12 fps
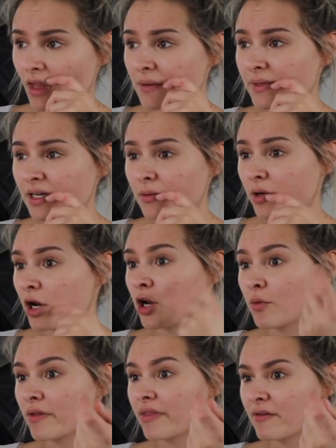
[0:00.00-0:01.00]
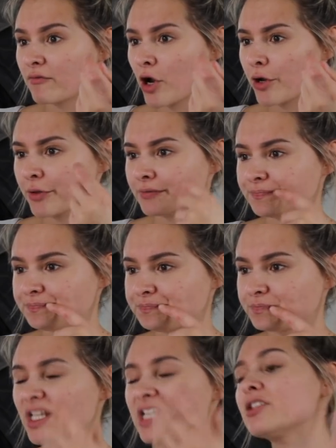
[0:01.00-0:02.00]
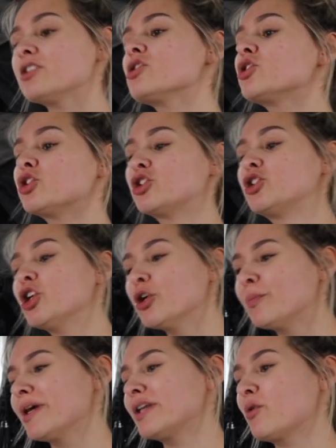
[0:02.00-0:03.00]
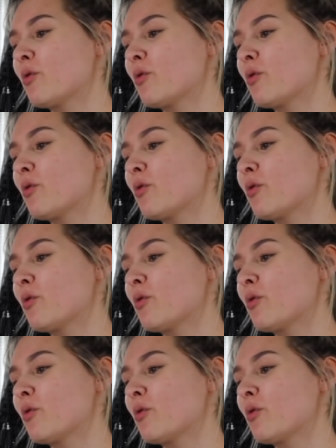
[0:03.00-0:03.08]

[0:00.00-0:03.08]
mean, I wanna know what they wrote. This is a stupid